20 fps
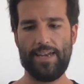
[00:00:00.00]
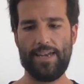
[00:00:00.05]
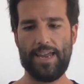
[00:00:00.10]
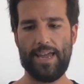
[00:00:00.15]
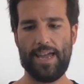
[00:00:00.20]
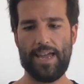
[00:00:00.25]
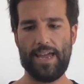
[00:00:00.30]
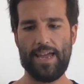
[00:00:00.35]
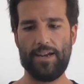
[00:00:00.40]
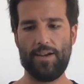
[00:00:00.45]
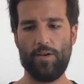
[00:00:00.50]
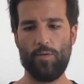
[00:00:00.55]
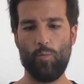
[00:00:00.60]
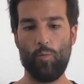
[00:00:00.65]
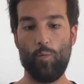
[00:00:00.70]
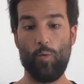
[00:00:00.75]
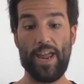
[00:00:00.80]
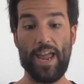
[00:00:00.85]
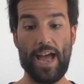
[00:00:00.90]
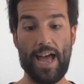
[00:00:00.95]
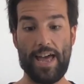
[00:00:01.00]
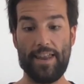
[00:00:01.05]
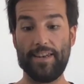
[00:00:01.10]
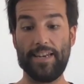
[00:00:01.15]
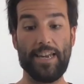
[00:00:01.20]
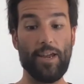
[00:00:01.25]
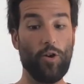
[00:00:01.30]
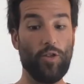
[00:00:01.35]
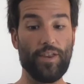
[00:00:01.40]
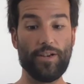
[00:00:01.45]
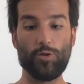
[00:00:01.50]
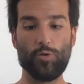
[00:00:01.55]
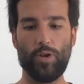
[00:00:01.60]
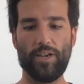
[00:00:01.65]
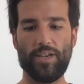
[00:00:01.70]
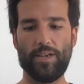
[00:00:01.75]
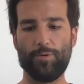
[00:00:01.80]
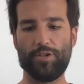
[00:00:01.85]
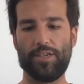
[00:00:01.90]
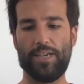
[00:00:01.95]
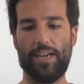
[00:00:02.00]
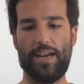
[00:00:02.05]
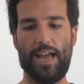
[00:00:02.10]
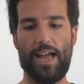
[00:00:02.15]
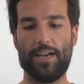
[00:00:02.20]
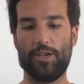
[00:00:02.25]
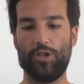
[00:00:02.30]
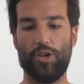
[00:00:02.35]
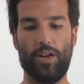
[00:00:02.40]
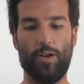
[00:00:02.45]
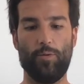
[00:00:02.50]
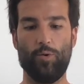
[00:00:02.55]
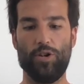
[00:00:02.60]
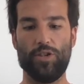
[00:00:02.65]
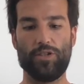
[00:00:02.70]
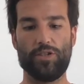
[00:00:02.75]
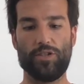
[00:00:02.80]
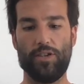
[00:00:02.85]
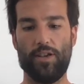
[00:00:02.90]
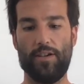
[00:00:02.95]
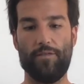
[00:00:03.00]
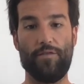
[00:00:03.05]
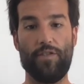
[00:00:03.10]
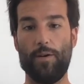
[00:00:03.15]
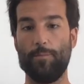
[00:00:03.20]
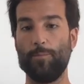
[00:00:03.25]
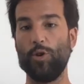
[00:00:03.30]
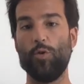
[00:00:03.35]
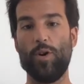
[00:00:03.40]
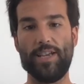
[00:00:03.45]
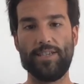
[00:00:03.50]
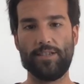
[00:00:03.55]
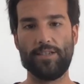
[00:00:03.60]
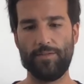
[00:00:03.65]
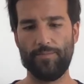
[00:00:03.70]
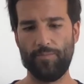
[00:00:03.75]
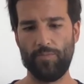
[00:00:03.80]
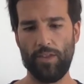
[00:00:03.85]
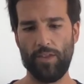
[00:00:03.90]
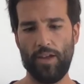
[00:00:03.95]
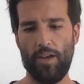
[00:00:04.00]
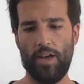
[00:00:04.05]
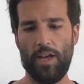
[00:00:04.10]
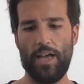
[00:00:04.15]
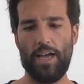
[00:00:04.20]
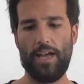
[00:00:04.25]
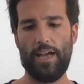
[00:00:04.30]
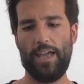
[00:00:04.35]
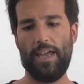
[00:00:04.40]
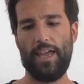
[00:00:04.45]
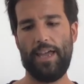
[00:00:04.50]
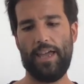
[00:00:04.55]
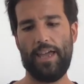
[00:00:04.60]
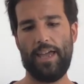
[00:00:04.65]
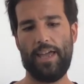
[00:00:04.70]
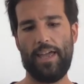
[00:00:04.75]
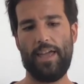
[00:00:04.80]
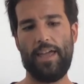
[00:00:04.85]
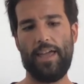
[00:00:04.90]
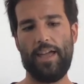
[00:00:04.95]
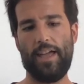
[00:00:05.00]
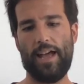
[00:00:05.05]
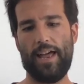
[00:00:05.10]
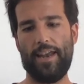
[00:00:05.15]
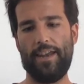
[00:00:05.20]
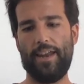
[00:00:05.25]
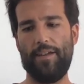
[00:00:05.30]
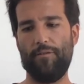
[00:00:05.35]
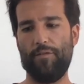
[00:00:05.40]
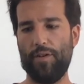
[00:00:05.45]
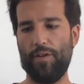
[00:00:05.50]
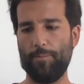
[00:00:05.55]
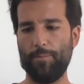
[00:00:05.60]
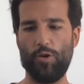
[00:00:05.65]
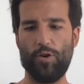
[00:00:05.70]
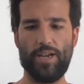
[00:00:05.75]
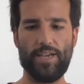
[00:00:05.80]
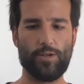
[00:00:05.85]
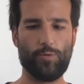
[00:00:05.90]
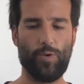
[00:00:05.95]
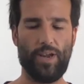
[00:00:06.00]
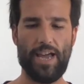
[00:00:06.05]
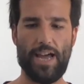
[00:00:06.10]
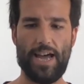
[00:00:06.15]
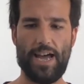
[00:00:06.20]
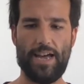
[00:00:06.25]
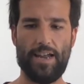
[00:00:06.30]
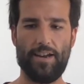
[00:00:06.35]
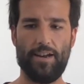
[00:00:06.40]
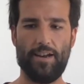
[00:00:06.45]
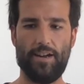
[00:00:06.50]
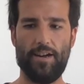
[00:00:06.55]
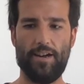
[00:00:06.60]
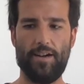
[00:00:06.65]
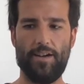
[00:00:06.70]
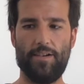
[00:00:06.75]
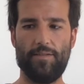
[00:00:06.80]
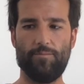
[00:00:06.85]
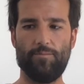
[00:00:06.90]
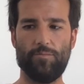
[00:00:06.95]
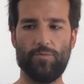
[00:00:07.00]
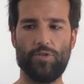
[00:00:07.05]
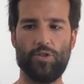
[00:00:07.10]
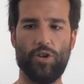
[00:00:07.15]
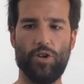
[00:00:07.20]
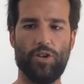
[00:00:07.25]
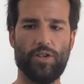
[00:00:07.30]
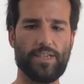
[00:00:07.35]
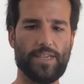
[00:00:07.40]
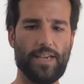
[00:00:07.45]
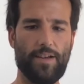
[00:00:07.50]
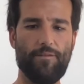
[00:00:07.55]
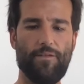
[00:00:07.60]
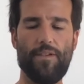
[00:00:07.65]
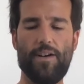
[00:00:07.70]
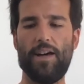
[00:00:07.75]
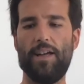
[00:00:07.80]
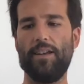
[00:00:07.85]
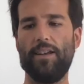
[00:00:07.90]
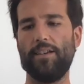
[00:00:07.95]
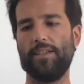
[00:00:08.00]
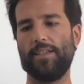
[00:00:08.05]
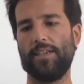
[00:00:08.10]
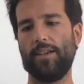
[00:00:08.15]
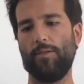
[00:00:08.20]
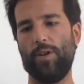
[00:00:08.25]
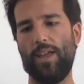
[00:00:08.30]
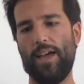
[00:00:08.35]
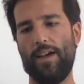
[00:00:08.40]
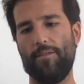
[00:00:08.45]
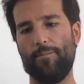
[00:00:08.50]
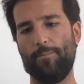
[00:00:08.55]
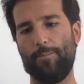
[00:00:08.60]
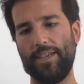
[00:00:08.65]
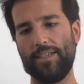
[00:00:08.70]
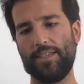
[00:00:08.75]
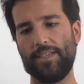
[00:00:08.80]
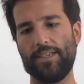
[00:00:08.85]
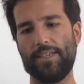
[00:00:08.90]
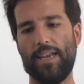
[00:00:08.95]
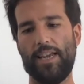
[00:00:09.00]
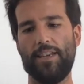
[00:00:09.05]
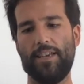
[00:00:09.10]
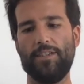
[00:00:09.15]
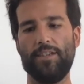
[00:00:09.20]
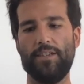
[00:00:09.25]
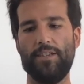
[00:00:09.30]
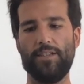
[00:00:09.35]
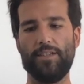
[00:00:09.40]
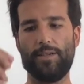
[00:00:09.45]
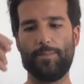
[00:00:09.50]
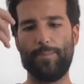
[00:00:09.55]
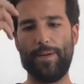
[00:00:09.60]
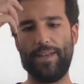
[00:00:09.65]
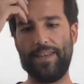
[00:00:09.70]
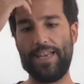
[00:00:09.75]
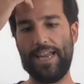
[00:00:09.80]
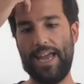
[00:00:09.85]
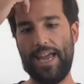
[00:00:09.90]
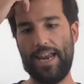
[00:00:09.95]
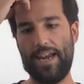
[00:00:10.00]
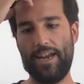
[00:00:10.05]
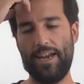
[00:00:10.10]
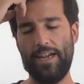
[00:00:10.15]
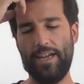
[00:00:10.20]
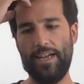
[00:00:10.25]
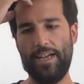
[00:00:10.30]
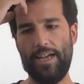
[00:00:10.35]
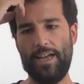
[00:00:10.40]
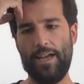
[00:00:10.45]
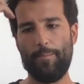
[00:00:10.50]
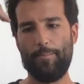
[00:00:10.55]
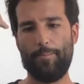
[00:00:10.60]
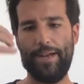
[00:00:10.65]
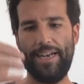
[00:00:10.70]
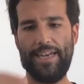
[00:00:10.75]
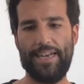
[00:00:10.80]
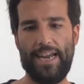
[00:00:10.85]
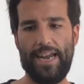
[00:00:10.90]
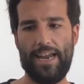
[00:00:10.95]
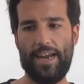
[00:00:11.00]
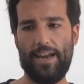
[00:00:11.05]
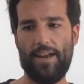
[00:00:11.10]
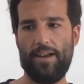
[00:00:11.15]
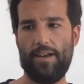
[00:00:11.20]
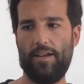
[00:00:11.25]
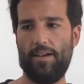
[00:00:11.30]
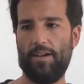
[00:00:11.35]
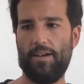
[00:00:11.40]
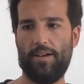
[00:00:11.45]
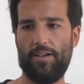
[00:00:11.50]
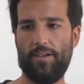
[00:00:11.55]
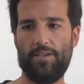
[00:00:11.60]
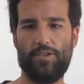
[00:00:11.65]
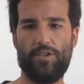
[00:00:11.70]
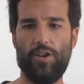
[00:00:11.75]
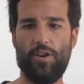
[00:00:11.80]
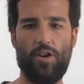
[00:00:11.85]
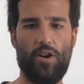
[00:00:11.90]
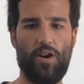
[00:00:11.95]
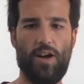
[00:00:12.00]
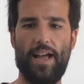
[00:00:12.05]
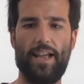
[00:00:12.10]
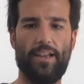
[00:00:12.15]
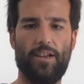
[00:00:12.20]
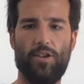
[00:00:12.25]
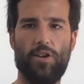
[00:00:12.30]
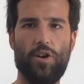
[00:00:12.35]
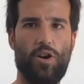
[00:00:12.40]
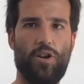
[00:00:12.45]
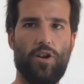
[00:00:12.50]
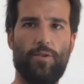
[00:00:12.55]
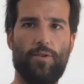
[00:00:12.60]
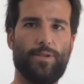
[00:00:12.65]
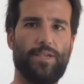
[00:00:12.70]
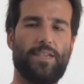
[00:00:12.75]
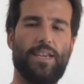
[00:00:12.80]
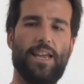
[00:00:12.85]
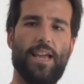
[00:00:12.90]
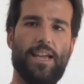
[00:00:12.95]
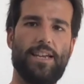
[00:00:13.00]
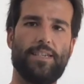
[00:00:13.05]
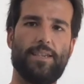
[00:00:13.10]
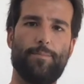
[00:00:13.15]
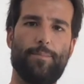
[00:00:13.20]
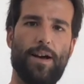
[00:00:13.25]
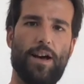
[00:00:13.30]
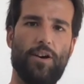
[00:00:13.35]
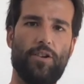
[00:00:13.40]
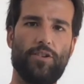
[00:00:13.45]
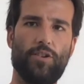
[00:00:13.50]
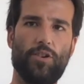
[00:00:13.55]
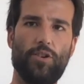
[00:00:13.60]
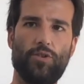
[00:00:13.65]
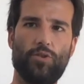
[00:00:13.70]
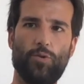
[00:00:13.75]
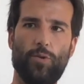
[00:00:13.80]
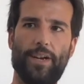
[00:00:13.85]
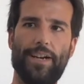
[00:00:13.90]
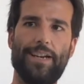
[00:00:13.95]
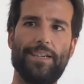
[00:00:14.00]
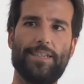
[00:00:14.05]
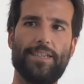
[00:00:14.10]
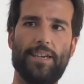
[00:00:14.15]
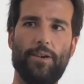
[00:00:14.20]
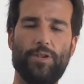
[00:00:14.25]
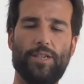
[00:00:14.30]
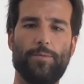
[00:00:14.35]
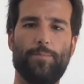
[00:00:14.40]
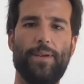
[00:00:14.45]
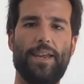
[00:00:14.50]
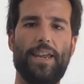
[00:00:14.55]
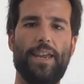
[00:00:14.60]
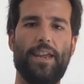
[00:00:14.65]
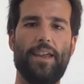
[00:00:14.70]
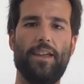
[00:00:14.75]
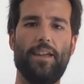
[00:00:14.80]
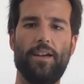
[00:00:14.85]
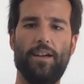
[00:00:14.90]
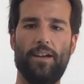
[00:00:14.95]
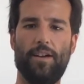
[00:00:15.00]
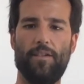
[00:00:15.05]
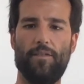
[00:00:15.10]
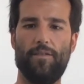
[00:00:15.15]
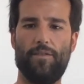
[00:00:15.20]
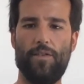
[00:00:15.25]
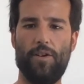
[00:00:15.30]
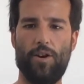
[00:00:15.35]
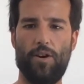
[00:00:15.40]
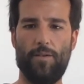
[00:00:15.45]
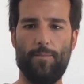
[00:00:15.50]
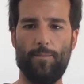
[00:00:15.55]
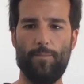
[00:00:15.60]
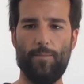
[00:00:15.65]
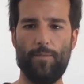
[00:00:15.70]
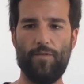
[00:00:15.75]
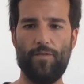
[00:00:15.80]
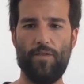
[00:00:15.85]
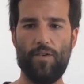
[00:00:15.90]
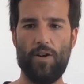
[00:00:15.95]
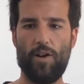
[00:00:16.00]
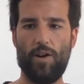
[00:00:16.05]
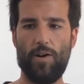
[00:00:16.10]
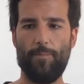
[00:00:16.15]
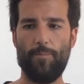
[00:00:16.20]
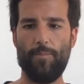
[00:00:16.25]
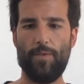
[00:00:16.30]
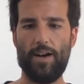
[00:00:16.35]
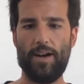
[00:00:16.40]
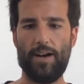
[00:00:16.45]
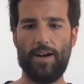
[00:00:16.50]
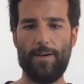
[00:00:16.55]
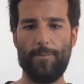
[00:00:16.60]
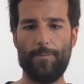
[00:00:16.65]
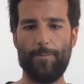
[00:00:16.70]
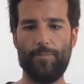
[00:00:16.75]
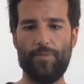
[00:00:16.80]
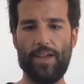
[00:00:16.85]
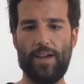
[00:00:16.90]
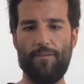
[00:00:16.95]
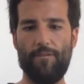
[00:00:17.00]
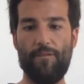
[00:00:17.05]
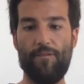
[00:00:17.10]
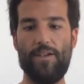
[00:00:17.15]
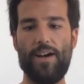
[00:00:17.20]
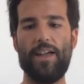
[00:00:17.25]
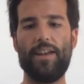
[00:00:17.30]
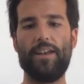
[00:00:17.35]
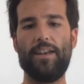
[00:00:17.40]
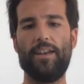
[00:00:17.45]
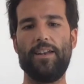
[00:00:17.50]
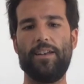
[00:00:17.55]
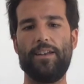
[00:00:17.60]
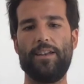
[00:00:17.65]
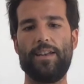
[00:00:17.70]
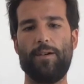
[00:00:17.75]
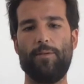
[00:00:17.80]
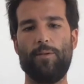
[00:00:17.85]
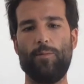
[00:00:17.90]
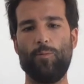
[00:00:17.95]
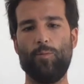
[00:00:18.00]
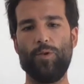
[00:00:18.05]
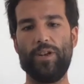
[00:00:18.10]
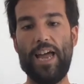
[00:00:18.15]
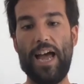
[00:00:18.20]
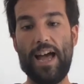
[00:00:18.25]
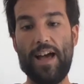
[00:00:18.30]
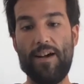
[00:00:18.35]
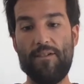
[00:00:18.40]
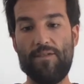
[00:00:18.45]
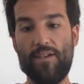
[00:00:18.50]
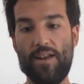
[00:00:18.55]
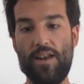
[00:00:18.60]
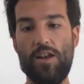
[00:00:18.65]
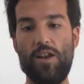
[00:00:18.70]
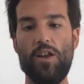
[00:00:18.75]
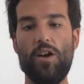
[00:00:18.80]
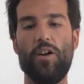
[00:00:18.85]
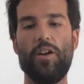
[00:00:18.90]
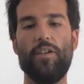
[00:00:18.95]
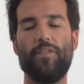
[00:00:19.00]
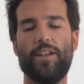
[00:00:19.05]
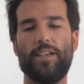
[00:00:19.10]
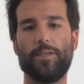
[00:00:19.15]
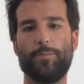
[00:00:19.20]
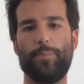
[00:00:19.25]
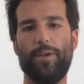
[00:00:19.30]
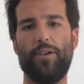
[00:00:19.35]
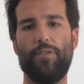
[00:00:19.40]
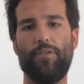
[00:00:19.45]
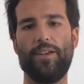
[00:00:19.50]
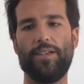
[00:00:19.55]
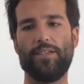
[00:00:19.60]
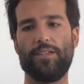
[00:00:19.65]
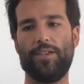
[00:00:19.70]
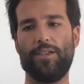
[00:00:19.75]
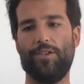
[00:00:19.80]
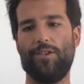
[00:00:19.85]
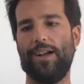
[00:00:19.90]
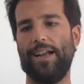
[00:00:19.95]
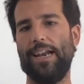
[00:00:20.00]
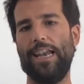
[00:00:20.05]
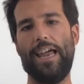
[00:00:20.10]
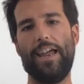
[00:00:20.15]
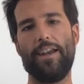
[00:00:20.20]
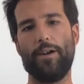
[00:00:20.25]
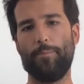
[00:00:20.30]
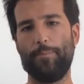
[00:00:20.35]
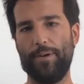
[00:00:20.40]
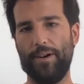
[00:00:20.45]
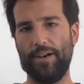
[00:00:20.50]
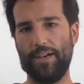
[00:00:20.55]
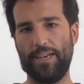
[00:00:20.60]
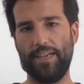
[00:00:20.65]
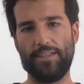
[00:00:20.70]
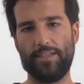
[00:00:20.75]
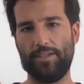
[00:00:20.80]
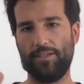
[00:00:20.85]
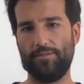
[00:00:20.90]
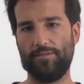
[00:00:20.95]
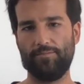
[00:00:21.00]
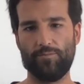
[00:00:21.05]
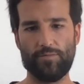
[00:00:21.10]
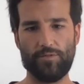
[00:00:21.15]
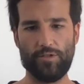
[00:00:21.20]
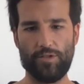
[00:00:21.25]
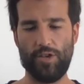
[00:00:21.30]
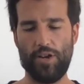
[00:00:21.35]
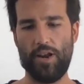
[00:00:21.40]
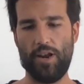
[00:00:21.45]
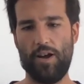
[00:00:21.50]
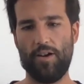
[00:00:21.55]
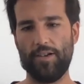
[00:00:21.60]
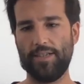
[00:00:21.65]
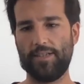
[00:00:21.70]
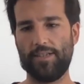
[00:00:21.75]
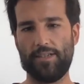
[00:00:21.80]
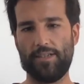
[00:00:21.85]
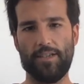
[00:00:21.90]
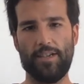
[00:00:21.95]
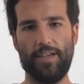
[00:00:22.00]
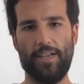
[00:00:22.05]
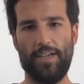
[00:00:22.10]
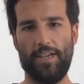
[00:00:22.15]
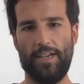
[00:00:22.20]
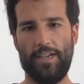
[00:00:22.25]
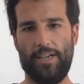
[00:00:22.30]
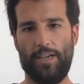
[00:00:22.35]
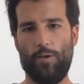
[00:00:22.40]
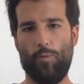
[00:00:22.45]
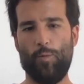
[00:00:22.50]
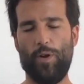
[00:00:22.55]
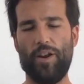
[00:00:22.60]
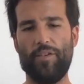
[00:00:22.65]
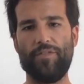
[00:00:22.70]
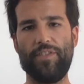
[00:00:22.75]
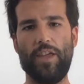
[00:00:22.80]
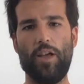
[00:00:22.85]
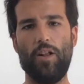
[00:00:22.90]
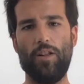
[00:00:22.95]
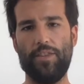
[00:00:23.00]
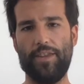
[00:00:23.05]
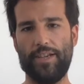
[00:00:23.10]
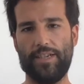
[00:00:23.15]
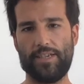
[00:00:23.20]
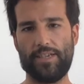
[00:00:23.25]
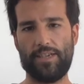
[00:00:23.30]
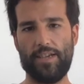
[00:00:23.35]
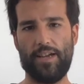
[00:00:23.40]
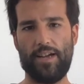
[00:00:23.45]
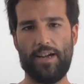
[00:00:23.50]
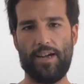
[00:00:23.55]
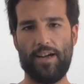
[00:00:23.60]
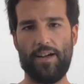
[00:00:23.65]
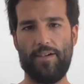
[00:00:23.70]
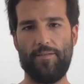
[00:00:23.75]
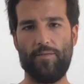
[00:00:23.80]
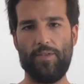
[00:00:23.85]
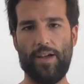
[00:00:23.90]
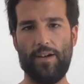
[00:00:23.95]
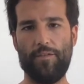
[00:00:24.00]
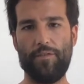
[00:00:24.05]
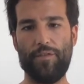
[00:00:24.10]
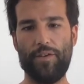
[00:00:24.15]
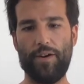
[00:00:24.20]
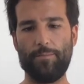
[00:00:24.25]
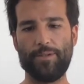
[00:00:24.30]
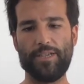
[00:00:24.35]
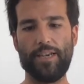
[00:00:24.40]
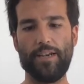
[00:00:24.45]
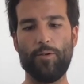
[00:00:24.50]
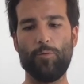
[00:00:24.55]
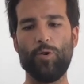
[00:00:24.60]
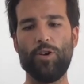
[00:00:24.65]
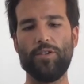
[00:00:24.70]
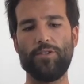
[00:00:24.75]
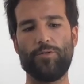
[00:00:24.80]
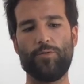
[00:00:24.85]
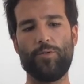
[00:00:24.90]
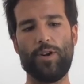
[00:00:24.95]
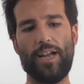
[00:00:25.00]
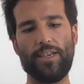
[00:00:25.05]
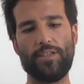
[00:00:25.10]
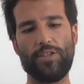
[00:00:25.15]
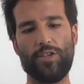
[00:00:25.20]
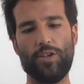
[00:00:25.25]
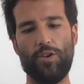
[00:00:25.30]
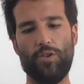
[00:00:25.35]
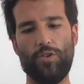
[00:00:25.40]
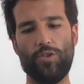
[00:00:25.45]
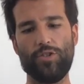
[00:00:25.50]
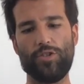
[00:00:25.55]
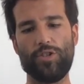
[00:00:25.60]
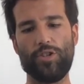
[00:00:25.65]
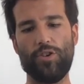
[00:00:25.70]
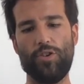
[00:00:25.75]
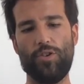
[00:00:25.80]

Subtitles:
then we had the other 20% actually was from US. And then from US, we had, some funds, and we had business angels. But then, I got obsessed about doing a Series B from a fund that would have a lot of experience. Kleiner Perkins, it's one of the oldest firms in the world, right? So